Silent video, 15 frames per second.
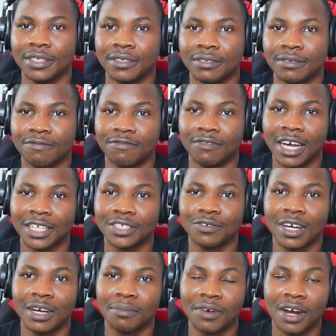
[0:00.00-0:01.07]

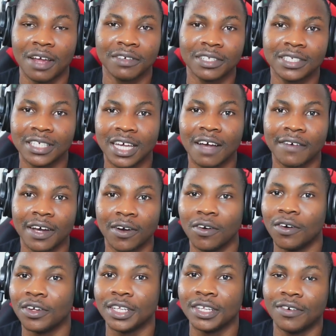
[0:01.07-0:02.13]
virtual private server
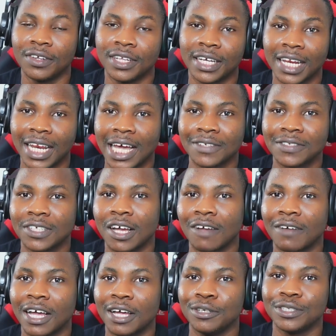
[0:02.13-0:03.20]
or on a cloud
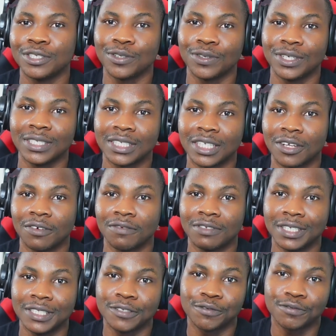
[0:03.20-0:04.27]
server. So instead of
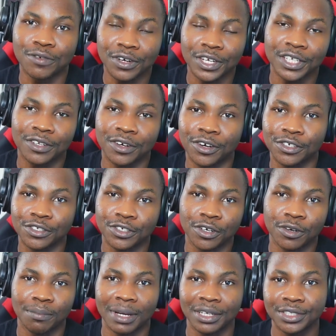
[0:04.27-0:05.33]
this running on your
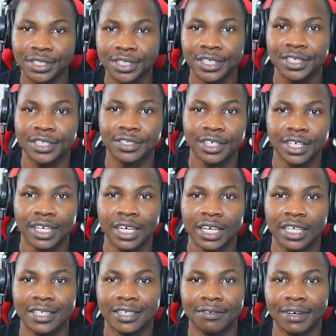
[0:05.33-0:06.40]
machine,
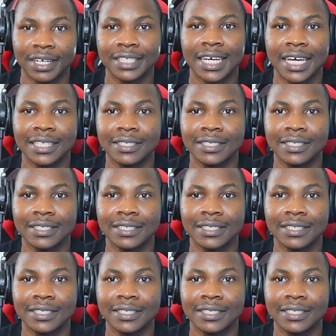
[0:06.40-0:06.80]
the rented